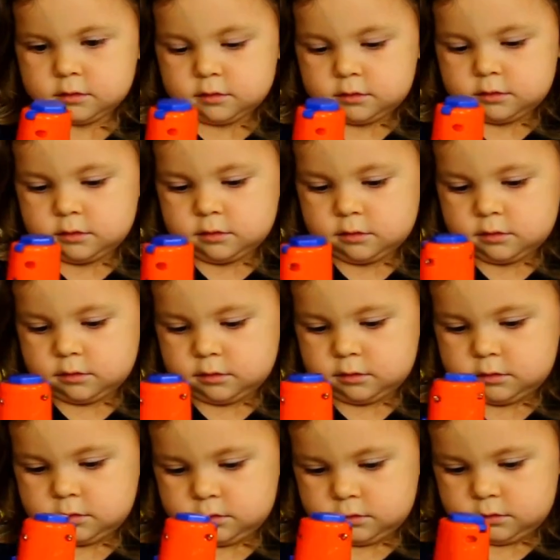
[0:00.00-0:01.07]

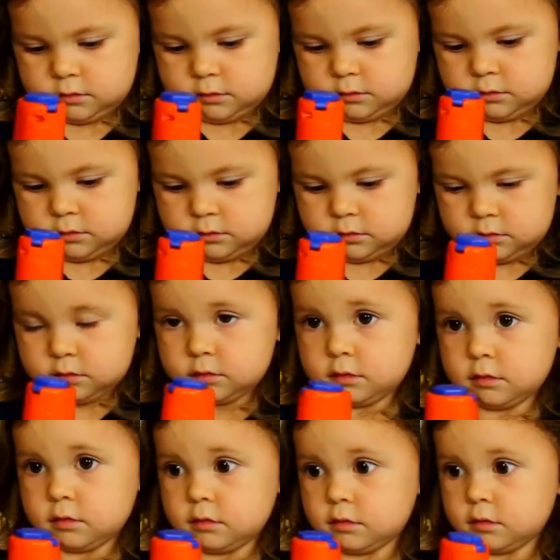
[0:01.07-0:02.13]

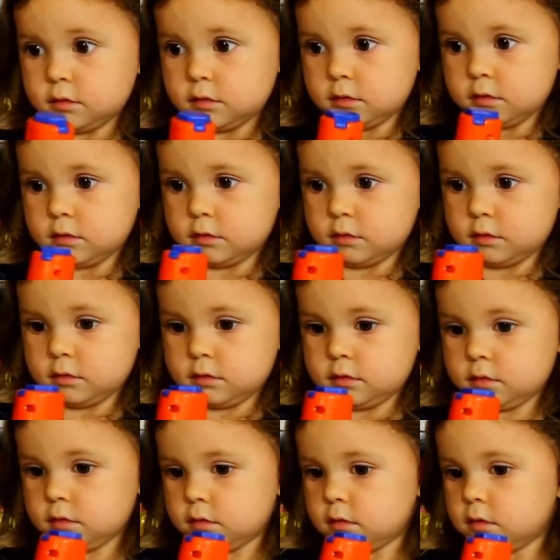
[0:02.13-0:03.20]

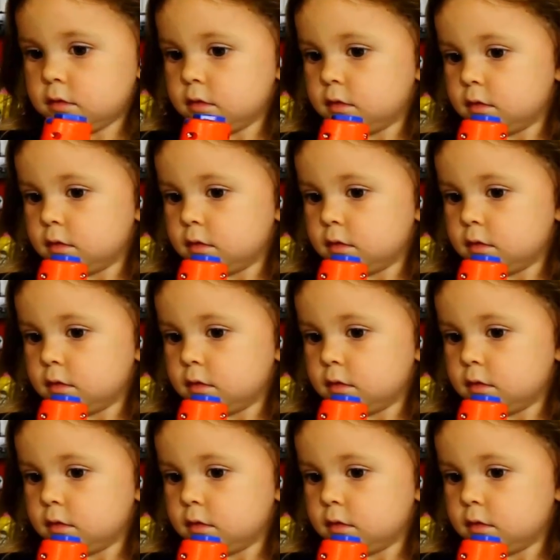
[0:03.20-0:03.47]
This person isn't speaking.